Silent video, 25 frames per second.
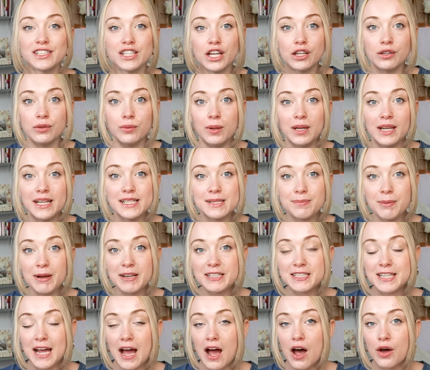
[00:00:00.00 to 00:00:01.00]
So let's
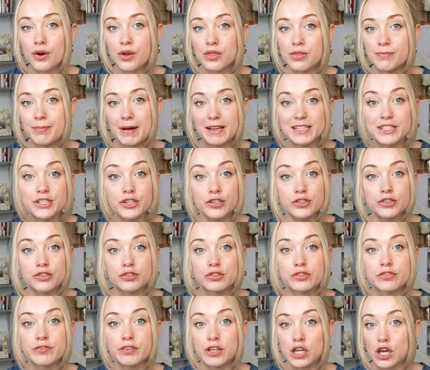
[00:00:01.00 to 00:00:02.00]
break down the best
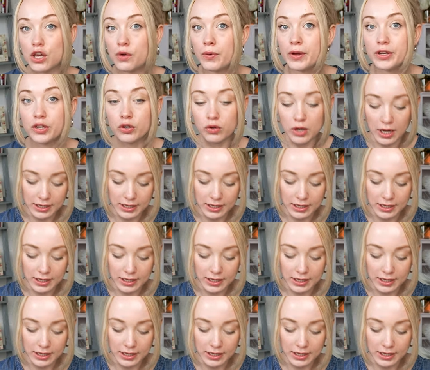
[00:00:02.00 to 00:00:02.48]
neutrals for you and your